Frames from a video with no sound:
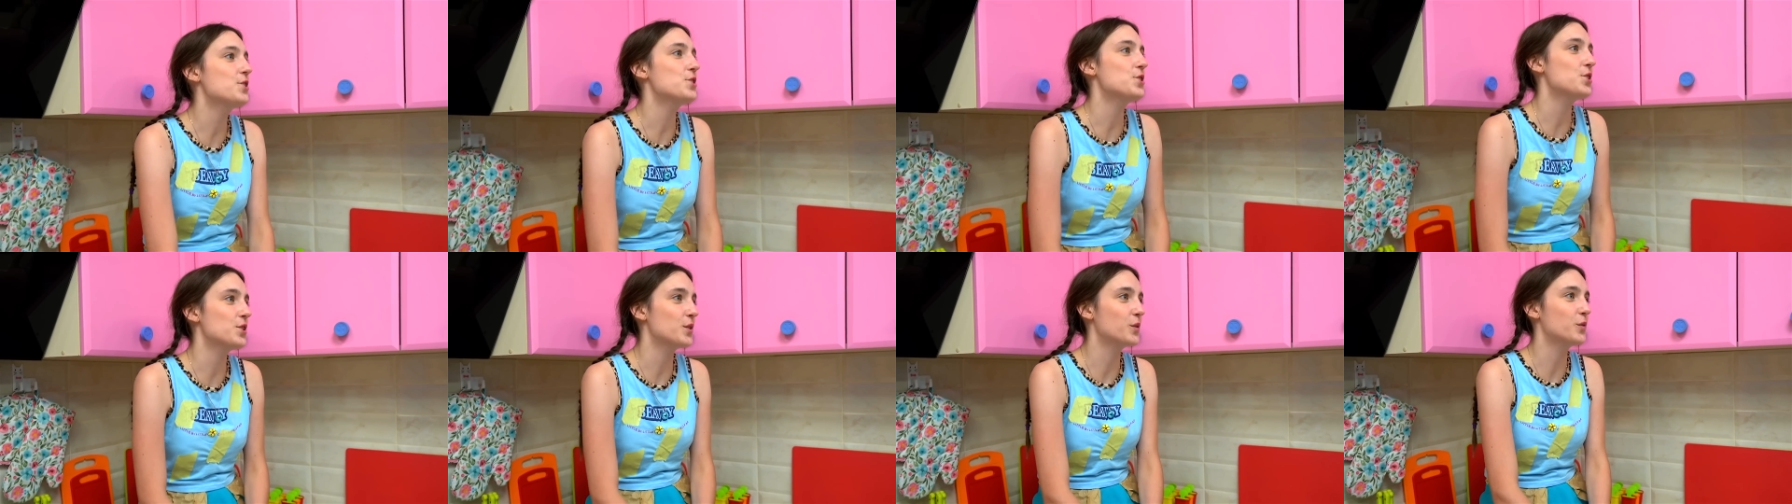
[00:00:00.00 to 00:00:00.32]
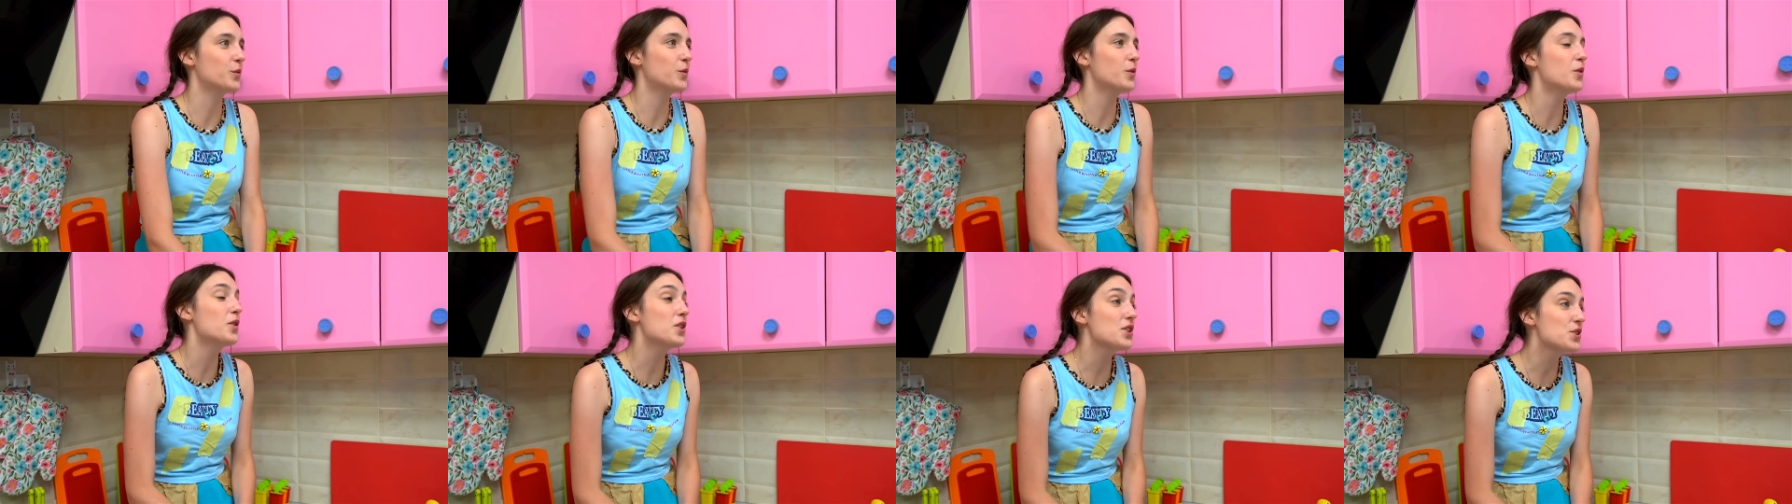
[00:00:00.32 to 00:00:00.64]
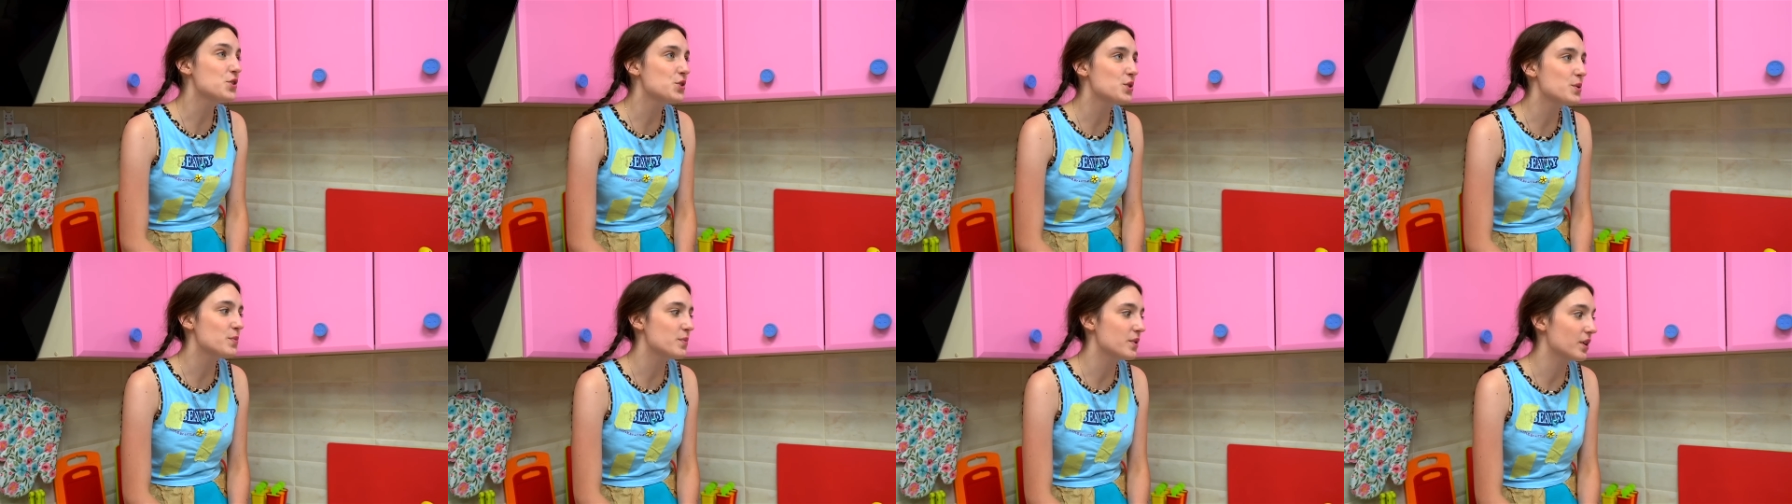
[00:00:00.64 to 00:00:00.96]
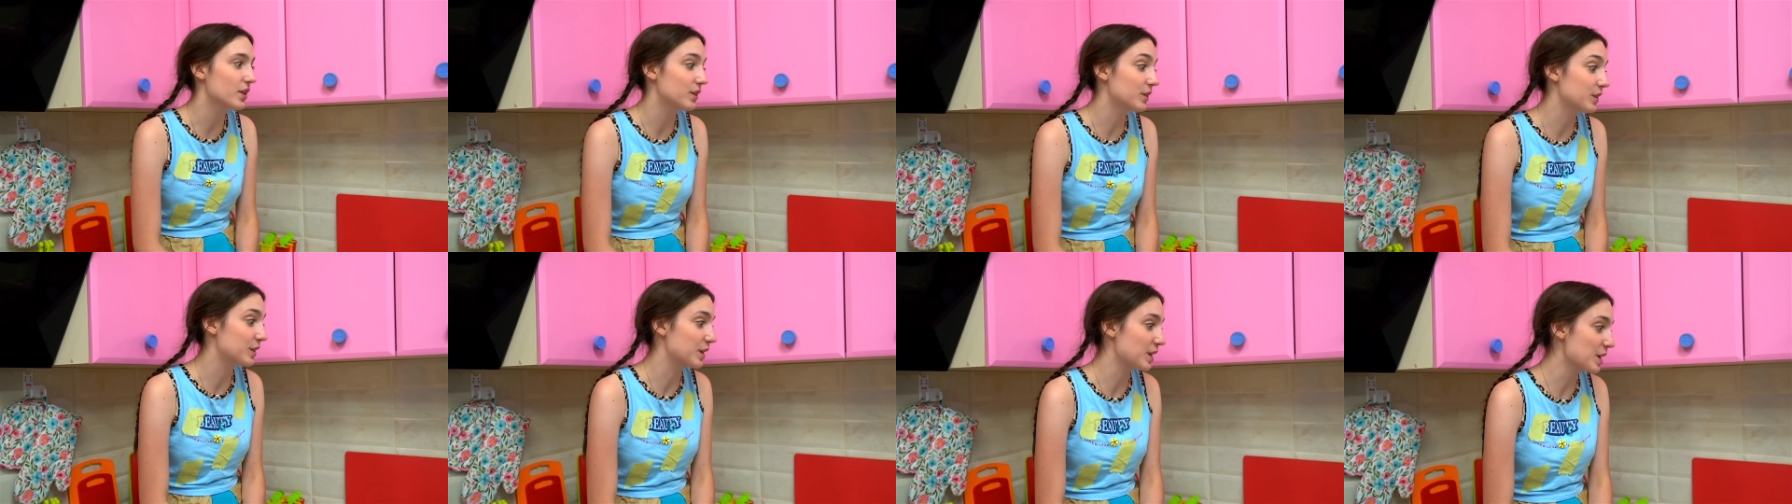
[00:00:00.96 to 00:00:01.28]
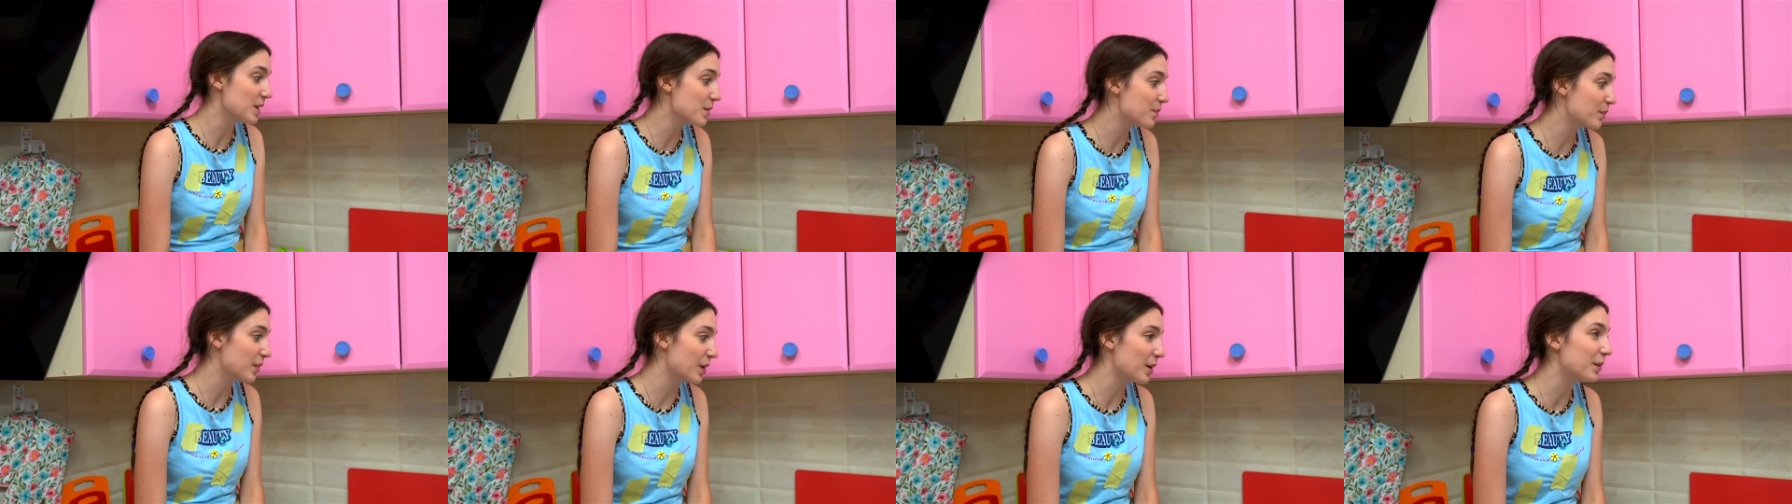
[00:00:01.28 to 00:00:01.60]
I can't believe you just
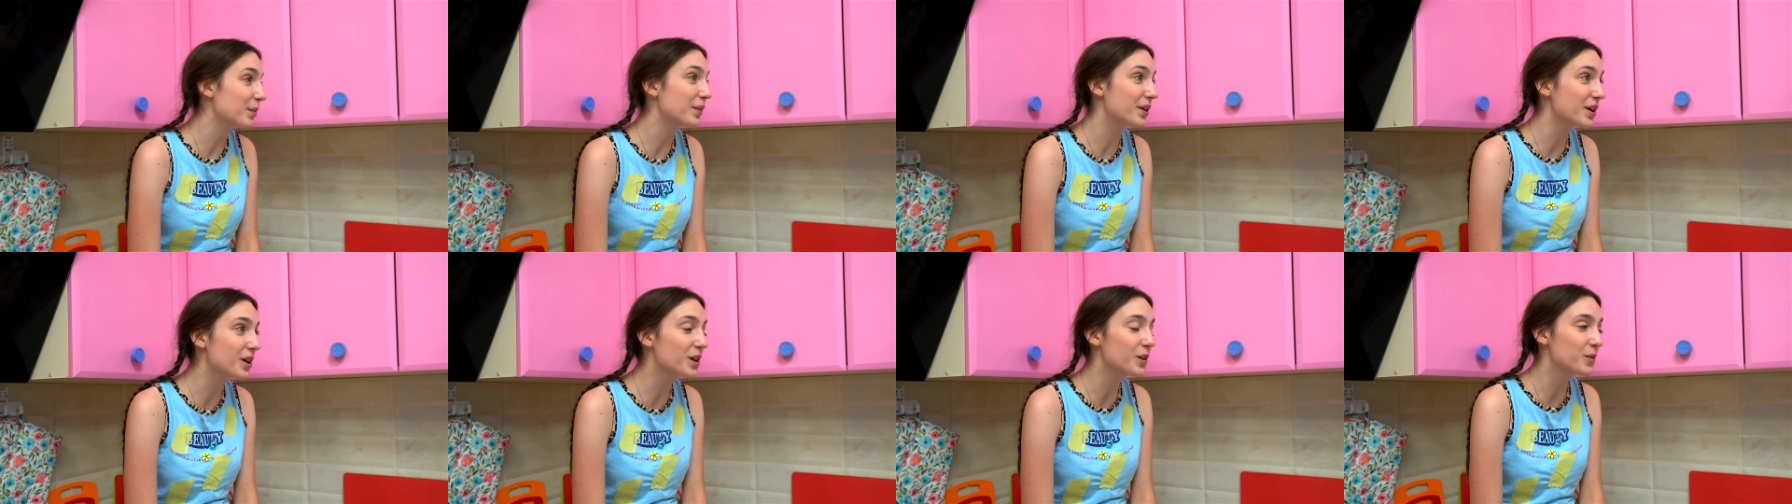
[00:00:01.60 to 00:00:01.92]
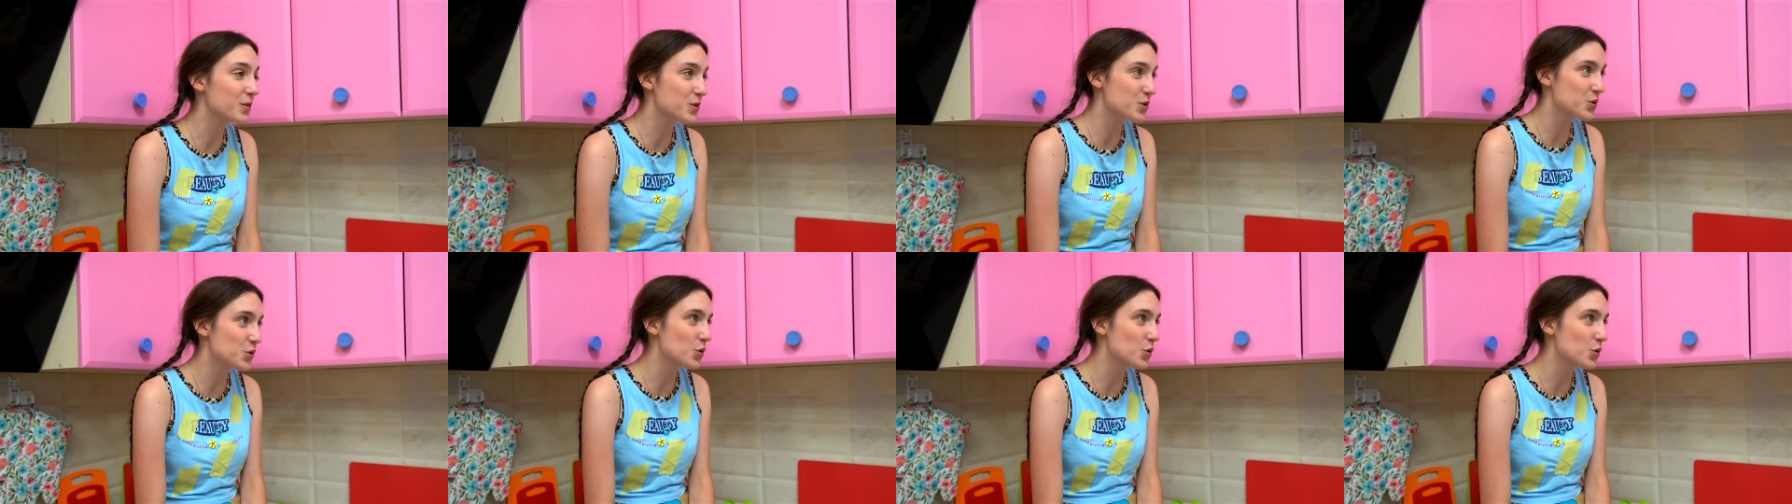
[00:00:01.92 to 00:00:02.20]
washed all the